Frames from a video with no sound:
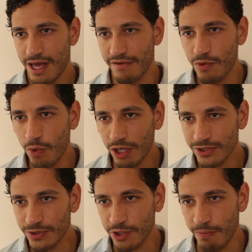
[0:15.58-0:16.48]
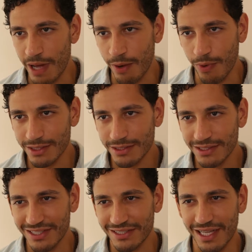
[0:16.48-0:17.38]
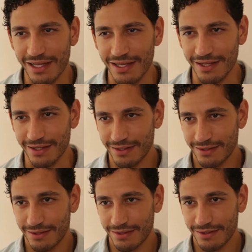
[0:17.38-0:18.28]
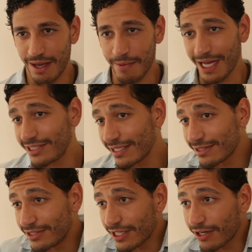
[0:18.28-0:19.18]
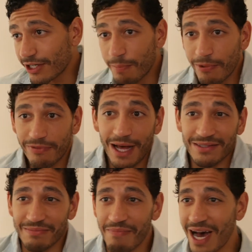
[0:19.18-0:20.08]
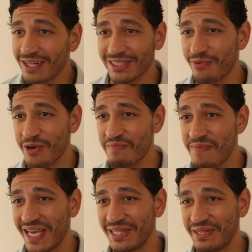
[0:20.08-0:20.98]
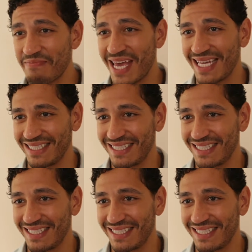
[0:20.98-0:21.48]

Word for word: If he wants you so bad, why doesn't he just stay here? I mean, I chased the chick a couple thousand miles. I wouldn't be making demands.